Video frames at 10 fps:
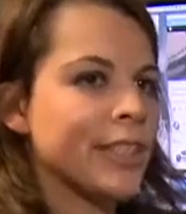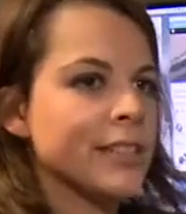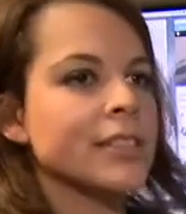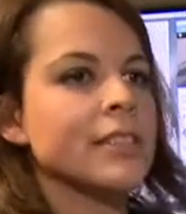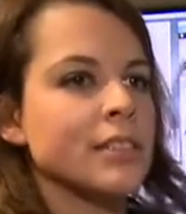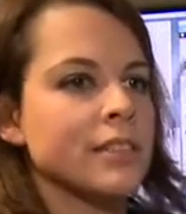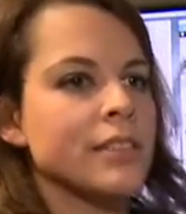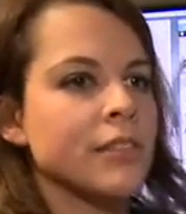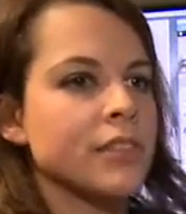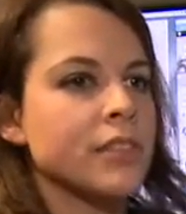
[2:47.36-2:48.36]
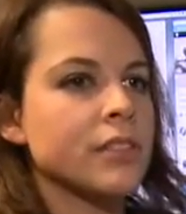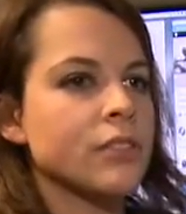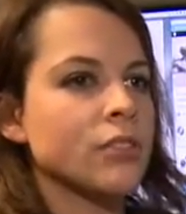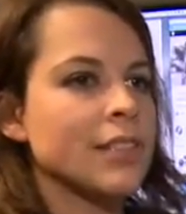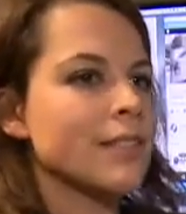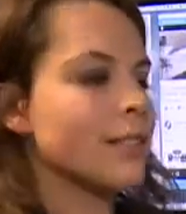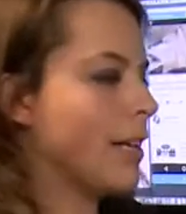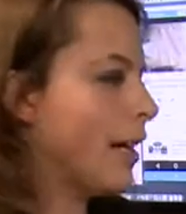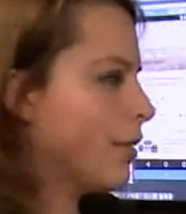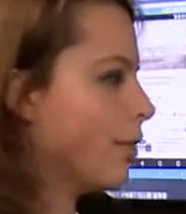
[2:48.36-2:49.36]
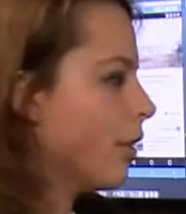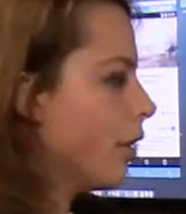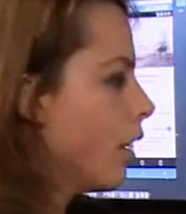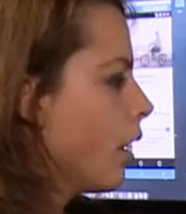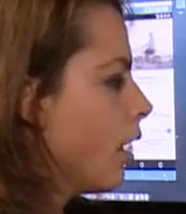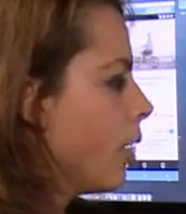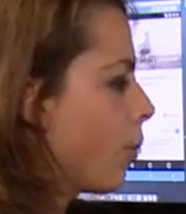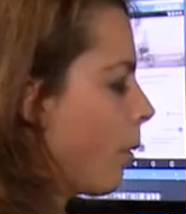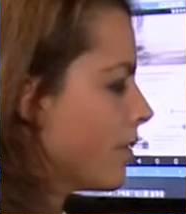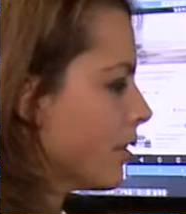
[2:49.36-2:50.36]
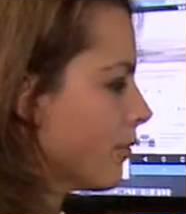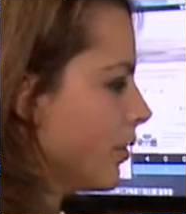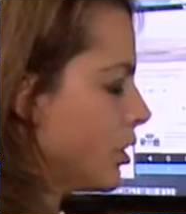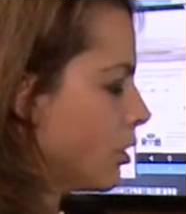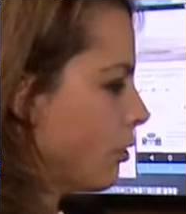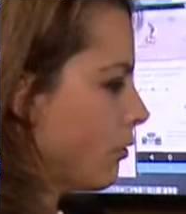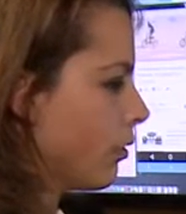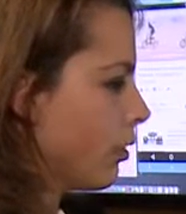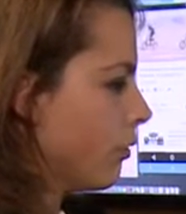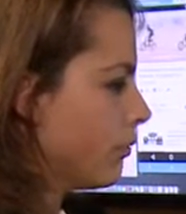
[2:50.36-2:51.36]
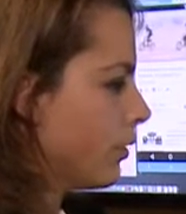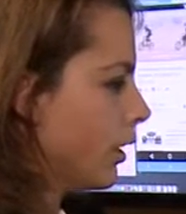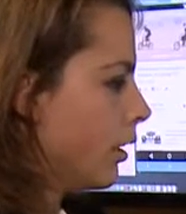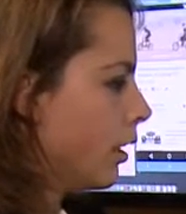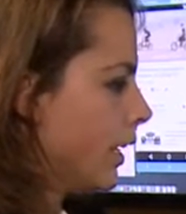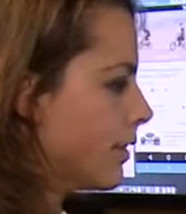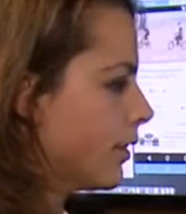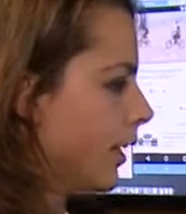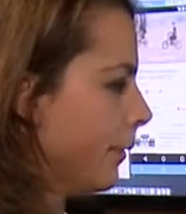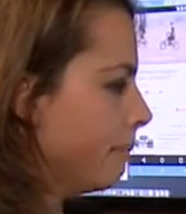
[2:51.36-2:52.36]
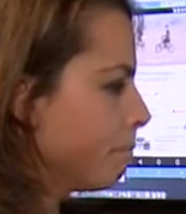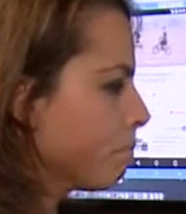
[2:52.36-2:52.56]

and the existing services. So that's another promising feature of ICN.